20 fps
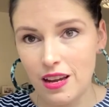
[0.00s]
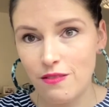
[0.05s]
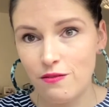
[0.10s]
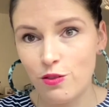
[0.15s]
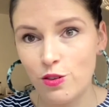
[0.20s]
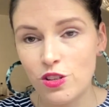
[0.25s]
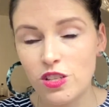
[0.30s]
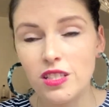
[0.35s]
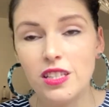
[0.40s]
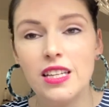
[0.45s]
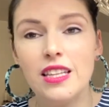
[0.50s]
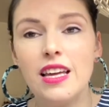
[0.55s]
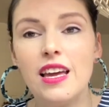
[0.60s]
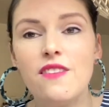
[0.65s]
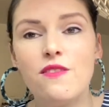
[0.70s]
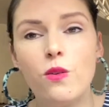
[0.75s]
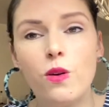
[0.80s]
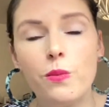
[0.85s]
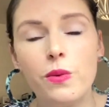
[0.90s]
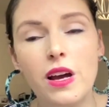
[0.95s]
unfortunately,
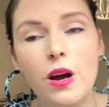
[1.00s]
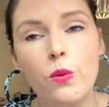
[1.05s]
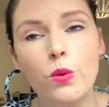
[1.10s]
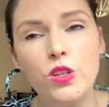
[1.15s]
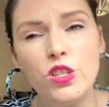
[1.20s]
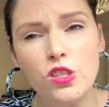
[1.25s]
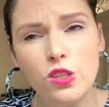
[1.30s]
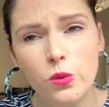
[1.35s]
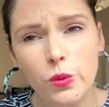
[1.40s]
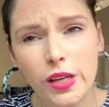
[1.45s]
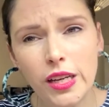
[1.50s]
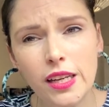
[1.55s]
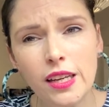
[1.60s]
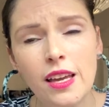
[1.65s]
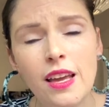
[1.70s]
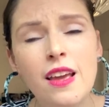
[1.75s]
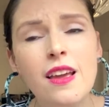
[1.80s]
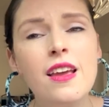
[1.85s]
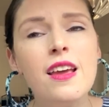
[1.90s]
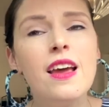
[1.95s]
that EverWebinar were
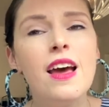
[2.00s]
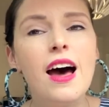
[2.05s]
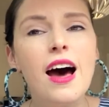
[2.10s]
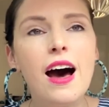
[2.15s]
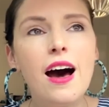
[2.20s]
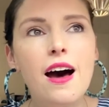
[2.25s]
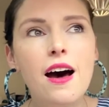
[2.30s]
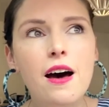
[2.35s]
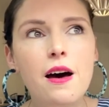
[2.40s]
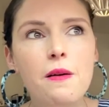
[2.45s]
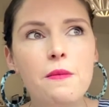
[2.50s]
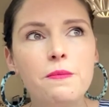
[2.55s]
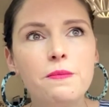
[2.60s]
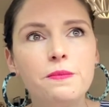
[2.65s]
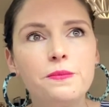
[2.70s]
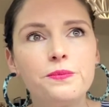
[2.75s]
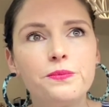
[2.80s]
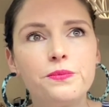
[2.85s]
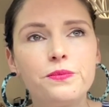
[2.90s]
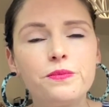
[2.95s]
doing. Um,